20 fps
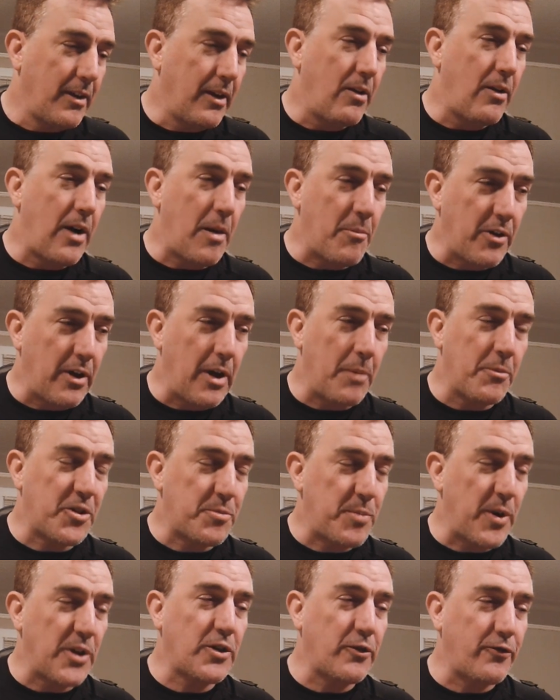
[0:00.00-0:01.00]
I'm a
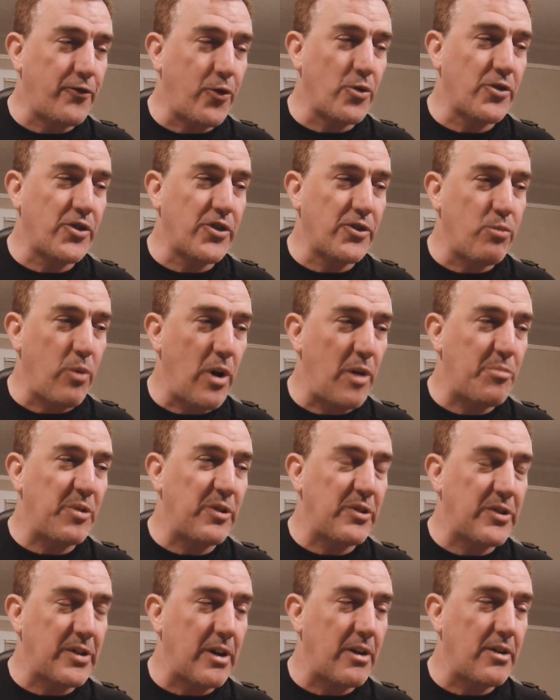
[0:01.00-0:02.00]
Special Forces
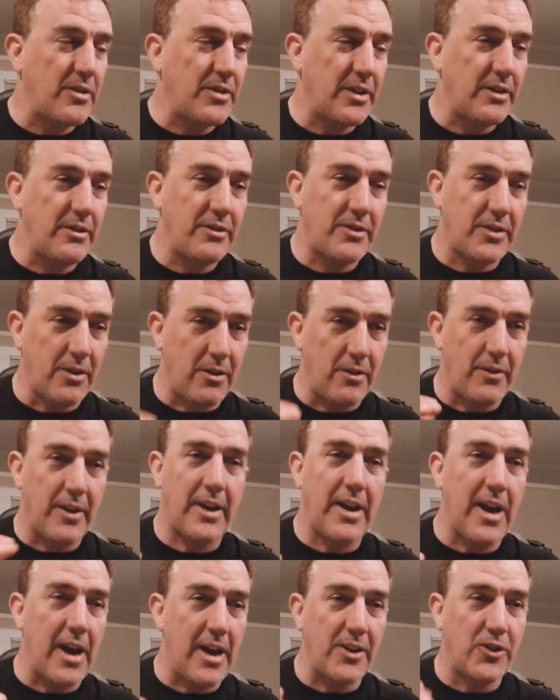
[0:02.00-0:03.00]
weapons sergeant, so
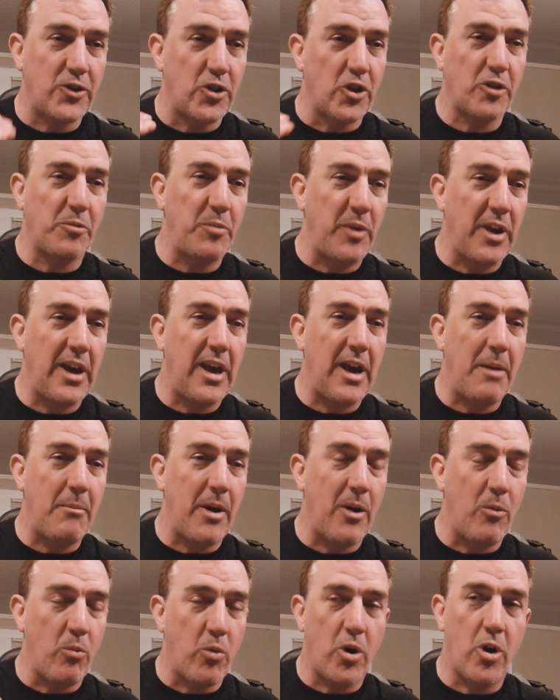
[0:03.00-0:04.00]
they kind of took me at
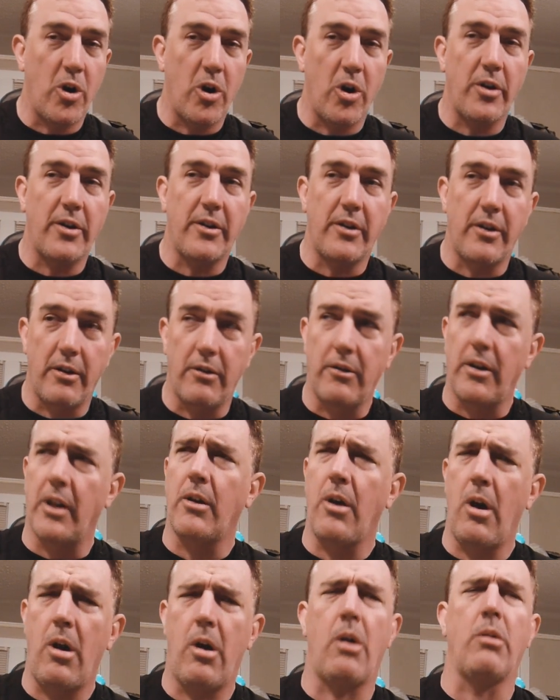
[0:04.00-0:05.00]
my word, and they're
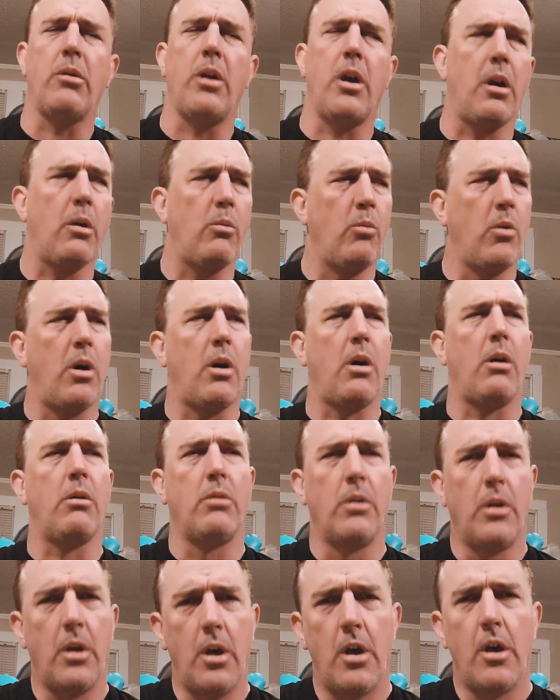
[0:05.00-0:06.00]
like, oh yeah,
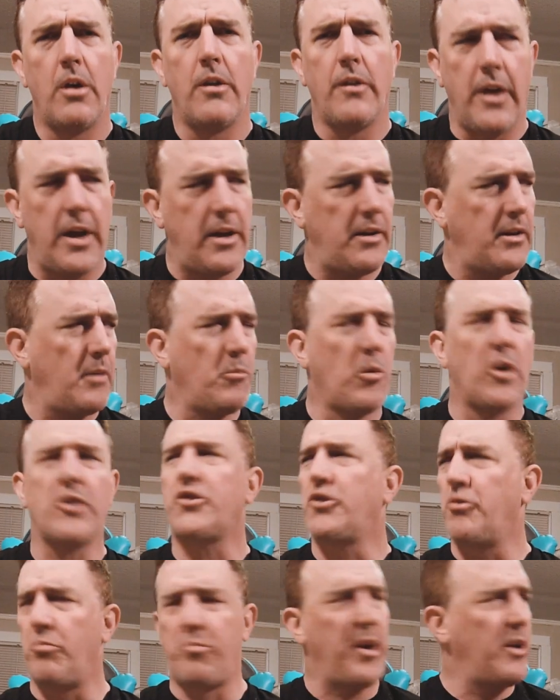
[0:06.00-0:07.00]
well, that
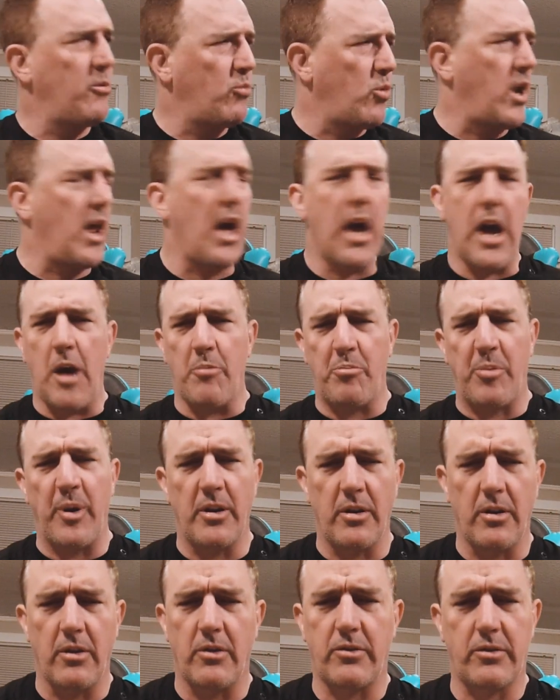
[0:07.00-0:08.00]
must have been what
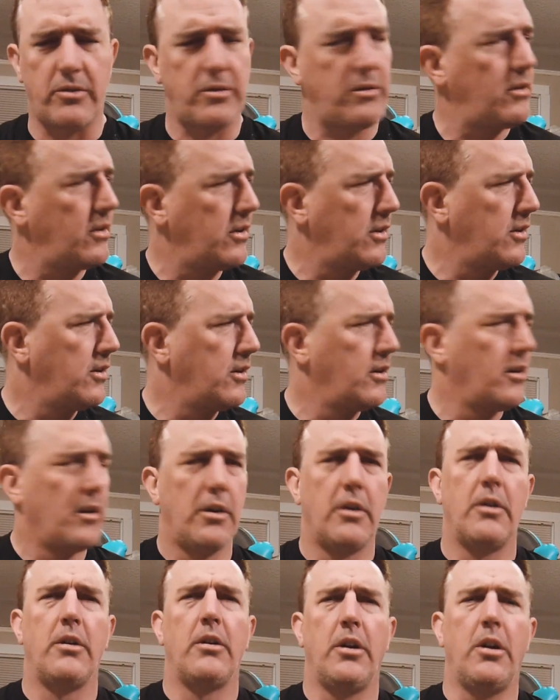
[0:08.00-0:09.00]
happened. This,
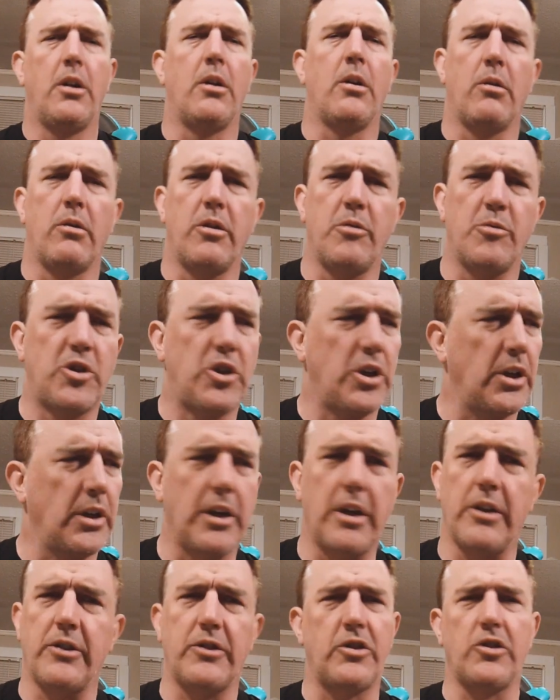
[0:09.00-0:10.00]
the
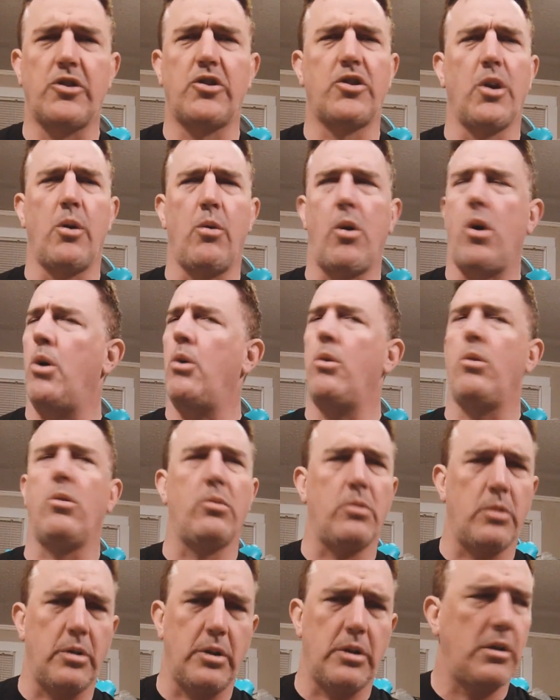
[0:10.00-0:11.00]
machine gun's just so
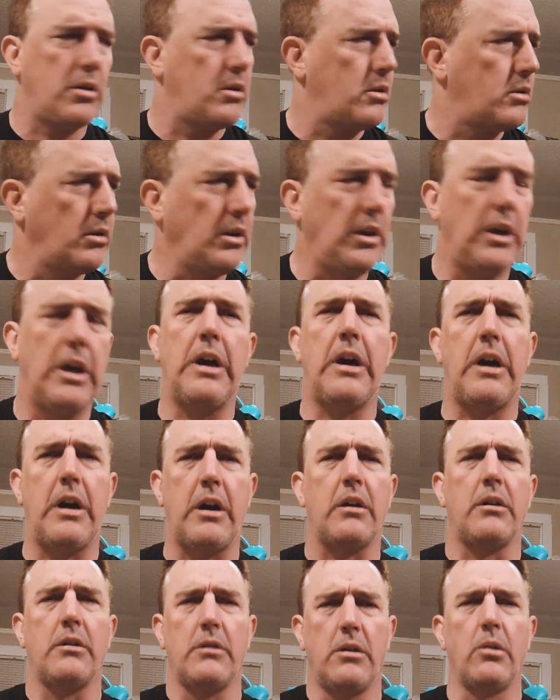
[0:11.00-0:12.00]
old.
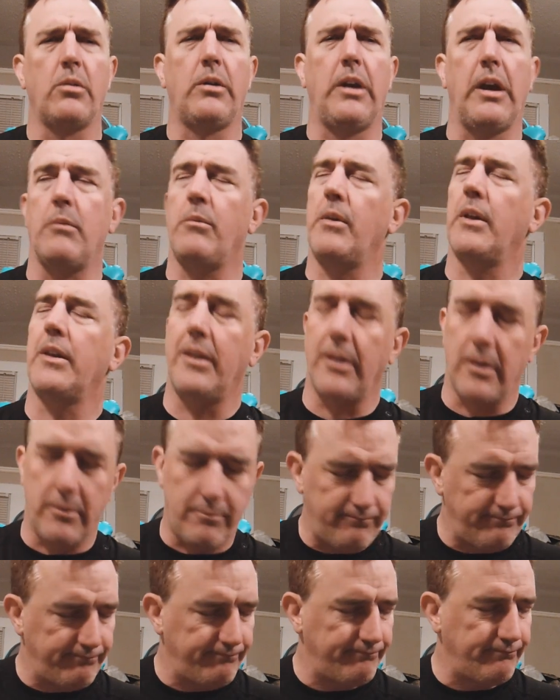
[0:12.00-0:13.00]
Yeah, okay. I'm like,
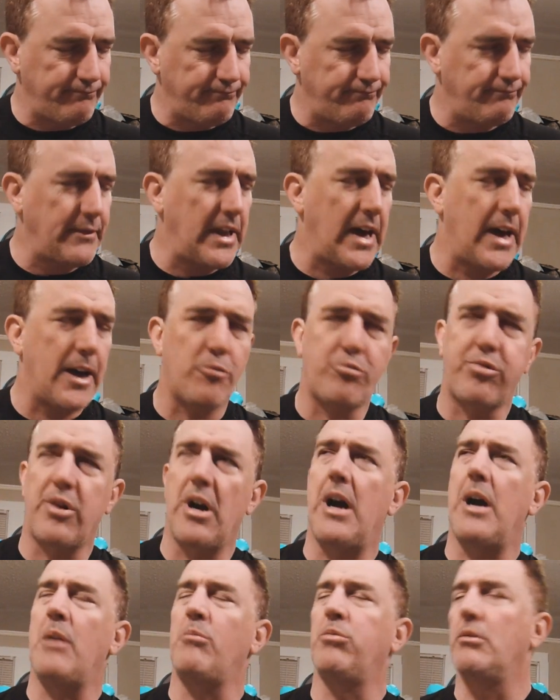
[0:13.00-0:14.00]
not a
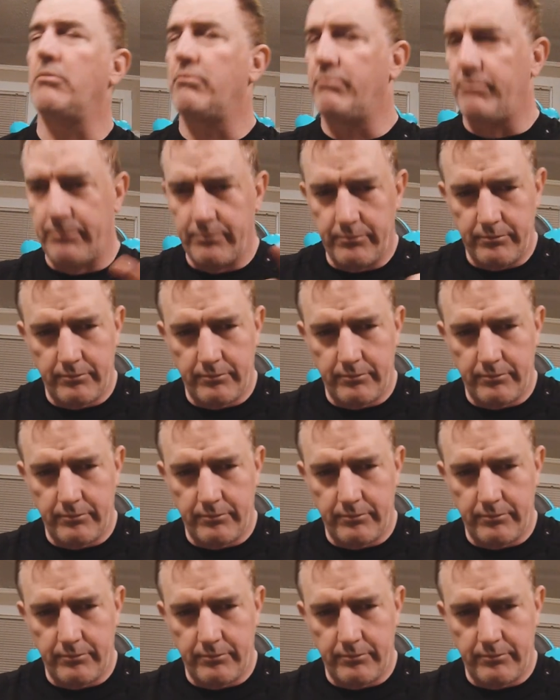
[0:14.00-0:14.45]
problem.